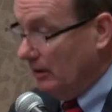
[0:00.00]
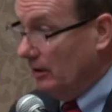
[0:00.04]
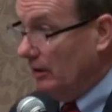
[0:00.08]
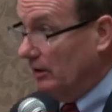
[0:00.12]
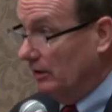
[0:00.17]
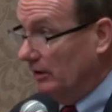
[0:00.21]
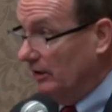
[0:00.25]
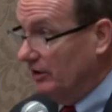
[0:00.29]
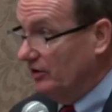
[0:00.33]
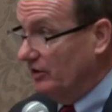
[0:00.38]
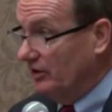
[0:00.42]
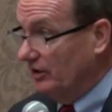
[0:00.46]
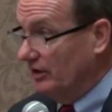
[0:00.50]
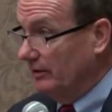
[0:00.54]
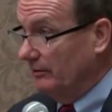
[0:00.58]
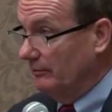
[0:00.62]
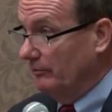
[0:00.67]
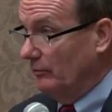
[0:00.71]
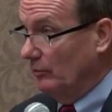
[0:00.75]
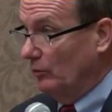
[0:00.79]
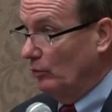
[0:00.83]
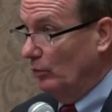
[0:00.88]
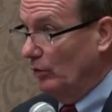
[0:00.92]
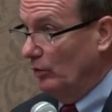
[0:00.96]
Alyssa,
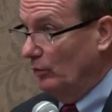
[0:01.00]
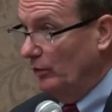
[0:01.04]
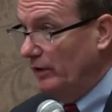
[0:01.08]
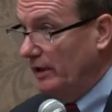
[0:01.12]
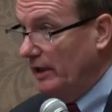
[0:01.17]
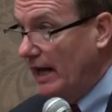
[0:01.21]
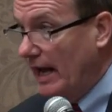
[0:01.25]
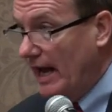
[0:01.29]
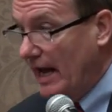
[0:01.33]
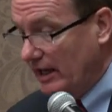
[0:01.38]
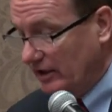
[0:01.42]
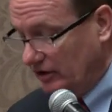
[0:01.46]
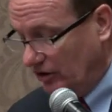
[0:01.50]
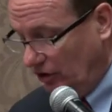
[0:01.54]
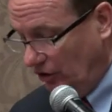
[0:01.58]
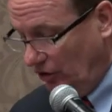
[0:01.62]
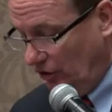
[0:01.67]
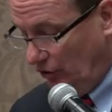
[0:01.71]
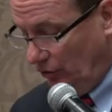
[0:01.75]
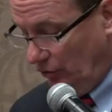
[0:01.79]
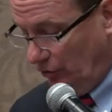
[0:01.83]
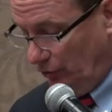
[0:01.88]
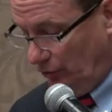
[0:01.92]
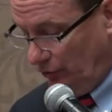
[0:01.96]
when we asked
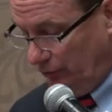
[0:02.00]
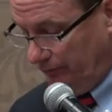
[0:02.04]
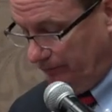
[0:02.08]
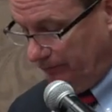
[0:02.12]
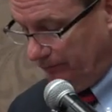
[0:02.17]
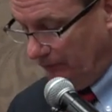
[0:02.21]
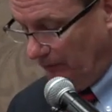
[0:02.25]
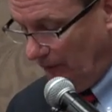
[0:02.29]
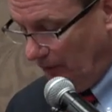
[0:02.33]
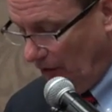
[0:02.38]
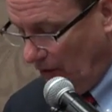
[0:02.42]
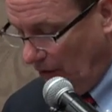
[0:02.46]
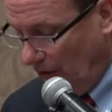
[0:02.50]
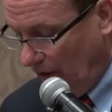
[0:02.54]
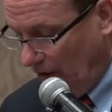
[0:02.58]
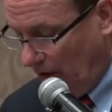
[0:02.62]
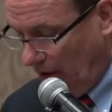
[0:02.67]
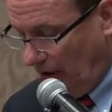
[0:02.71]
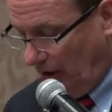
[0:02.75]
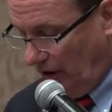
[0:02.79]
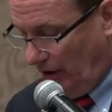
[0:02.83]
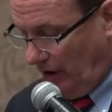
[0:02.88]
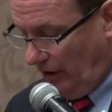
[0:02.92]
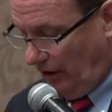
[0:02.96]
you
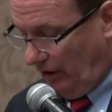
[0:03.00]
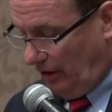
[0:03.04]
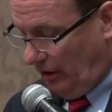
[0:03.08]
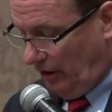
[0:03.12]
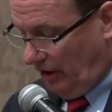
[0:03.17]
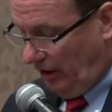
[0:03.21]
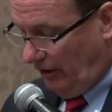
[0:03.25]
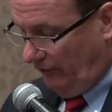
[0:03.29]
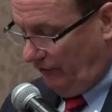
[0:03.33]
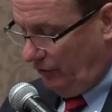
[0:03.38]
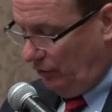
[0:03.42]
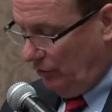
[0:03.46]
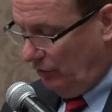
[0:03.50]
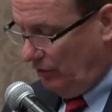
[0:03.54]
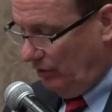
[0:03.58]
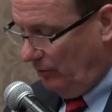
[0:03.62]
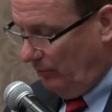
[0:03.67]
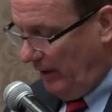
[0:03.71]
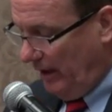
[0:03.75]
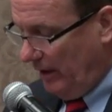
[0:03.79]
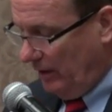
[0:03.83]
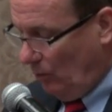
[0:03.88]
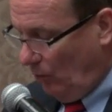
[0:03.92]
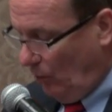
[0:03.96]
if you could
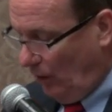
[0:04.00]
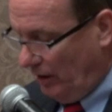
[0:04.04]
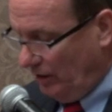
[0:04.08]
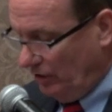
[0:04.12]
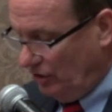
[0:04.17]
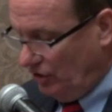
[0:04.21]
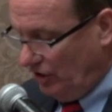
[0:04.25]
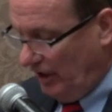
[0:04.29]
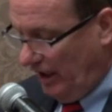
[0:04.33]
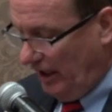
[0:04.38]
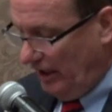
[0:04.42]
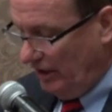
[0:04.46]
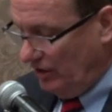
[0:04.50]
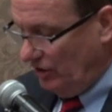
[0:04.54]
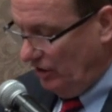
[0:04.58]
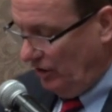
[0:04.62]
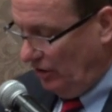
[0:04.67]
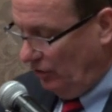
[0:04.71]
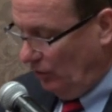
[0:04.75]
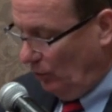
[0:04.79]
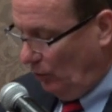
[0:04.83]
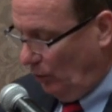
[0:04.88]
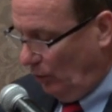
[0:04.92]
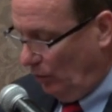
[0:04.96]
make one change
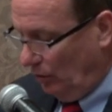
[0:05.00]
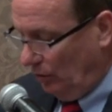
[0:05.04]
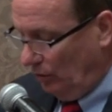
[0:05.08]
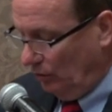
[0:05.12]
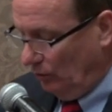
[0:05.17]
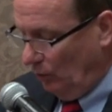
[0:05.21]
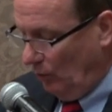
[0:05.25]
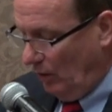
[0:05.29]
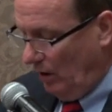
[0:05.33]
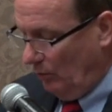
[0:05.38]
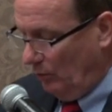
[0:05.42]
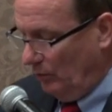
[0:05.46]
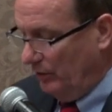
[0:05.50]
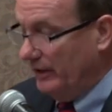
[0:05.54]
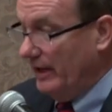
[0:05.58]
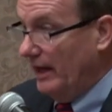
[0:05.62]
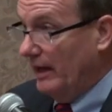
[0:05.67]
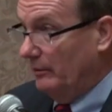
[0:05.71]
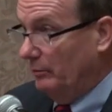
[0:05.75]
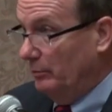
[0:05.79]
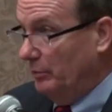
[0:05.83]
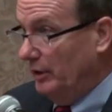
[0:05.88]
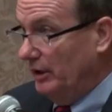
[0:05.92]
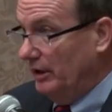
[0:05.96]
in the world, what would
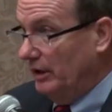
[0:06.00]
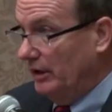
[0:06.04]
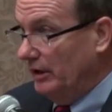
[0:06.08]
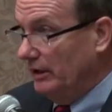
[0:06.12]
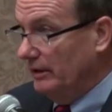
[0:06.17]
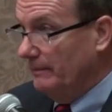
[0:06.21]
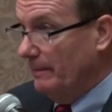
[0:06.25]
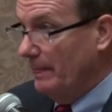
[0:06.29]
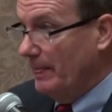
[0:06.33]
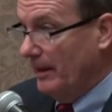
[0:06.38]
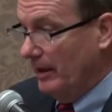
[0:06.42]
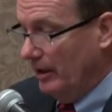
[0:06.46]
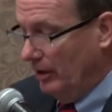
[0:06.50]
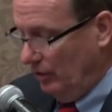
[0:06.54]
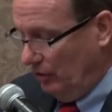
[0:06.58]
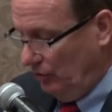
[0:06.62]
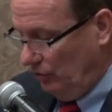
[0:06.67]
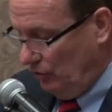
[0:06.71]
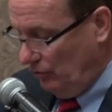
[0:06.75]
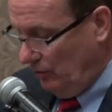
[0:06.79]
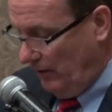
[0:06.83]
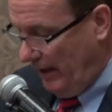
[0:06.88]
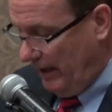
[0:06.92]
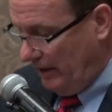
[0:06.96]
that be?
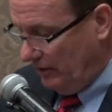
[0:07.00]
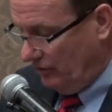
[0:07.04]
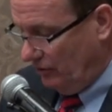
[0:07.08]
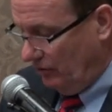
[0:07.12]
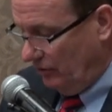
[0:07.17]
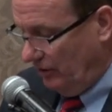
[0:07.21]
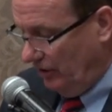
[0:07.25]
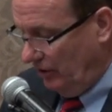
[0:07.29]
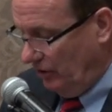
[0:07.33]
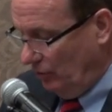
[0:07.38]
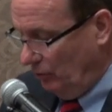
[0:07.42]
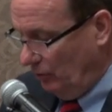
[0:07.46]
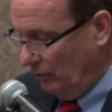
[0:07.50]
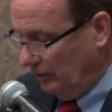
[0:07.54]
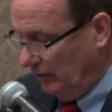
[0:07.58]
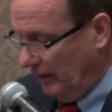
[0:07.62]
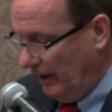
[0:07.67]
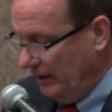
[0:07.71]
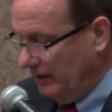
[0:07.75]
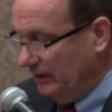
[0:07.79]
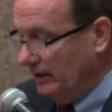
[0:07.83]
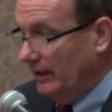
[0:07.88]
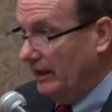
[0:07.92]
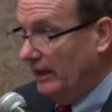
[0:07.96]
You answered that you would
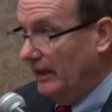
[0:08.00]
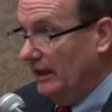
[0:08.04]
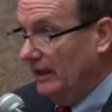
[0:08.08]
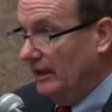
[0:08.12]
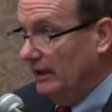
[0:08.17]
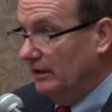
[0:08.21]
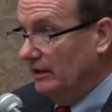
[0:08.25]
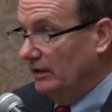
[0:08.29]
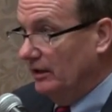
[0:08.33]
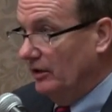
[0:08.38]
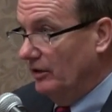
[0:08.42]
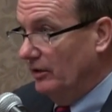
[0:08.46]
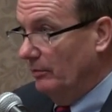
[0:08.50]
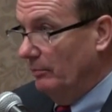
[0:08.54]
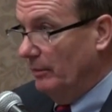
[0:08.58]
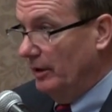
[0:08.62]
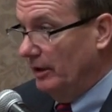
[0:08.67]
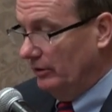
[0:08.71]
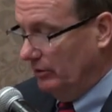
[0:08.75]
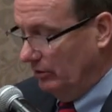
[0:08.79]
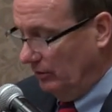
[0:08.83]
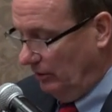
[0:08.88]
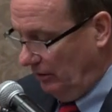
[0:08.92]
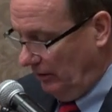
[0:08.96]
like to end the
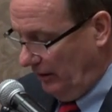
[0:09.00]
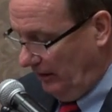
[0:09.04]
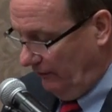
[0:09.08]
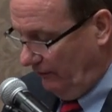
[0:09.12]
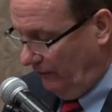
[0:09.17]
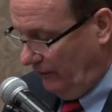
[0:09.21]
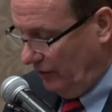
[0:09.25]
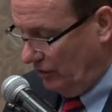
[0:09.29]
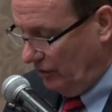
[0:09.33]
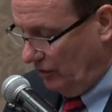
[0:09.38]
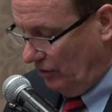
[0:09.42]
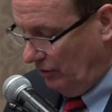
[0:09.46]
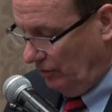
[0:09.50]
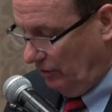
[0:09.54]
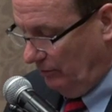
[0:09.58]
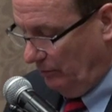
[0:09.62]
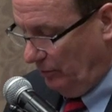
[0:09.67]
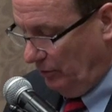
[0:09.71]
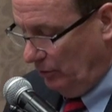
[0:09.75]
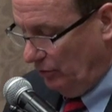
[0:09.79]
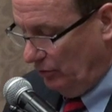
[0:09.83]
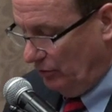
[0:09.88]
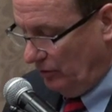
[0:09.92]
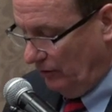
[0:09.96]
mental and physical
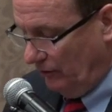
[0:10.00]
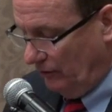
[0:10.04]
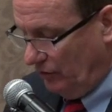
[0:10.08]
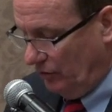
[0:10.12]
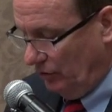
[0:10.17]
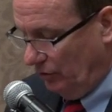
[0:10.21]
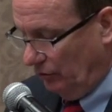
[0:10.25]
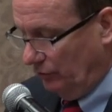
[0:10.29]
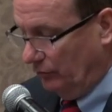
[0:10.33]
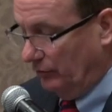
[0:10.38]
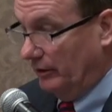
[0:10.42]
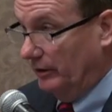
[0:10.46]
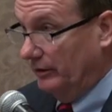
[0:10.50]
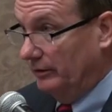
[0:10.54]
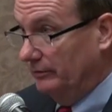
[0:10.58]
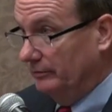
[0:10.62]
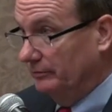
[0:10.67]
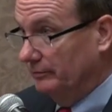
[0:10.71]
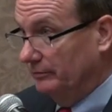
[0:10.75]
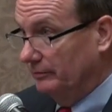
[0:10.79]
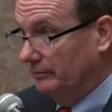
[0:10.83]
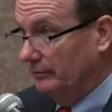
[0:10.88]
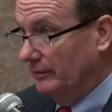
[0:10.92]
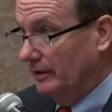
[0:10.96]
abuse of children.
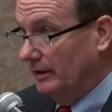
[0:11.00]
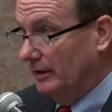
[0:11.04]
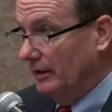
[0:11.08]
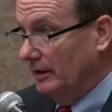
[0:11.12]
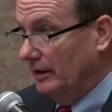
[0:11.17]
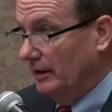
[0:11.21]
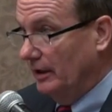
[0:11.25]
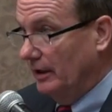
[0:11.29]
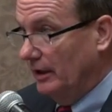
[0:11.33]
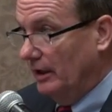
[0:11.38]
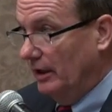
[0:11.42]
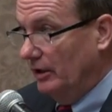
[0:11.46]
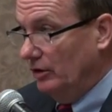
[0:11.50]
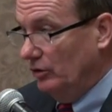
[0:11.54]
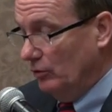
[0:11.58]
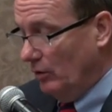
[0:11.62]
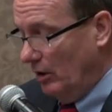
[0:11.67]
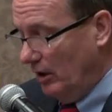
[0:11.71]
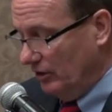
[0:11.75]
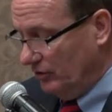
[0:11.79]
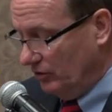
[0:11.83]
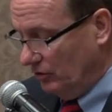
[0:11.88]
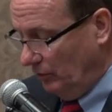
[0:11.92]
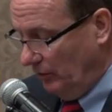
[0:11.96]
And you
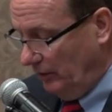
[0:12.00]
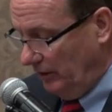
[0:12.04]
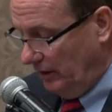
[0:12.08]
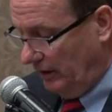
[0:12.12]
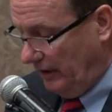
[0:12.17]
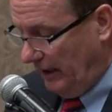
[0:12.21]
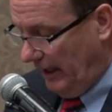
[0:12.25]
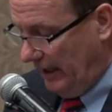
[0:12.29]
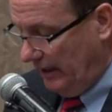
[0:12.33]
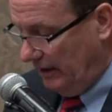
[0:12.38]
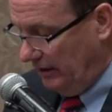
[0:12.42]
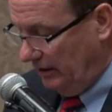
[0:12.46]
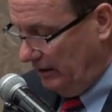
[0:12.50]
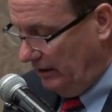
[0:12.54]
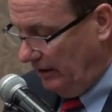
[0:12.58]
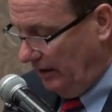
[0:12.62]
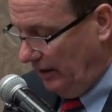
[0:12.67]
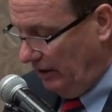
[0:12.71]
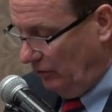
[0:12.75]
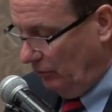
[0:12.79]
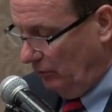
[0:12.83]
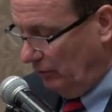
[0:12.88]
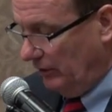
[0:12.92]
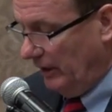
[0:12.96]
also indicated
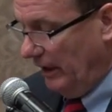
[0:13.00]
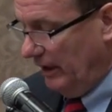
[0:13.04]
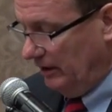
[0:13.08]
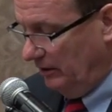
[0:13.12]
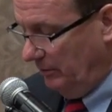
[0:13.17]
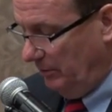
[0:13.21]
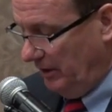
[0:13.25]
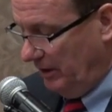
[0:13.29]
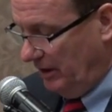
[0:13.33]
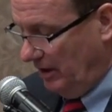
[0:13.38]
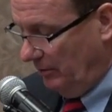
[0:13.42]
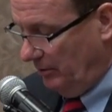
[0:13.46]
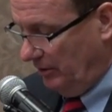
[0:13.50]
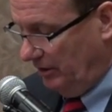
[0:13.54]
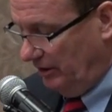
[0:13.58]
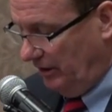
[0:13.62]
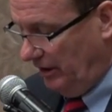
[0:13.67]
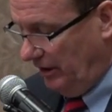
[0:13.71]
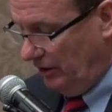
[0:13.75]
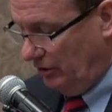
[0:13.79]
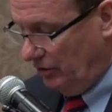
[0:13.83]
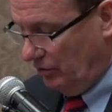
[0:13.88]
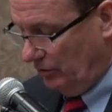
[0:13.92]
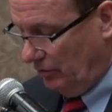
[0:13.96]
that you would like to become a
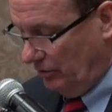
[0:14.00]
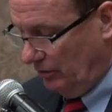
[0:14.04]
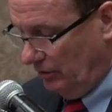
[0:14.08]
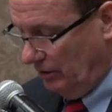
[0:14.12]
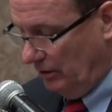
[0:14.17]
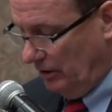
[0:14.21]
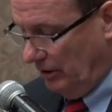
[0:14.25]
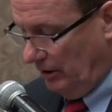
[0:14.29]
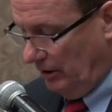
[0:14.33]
teacher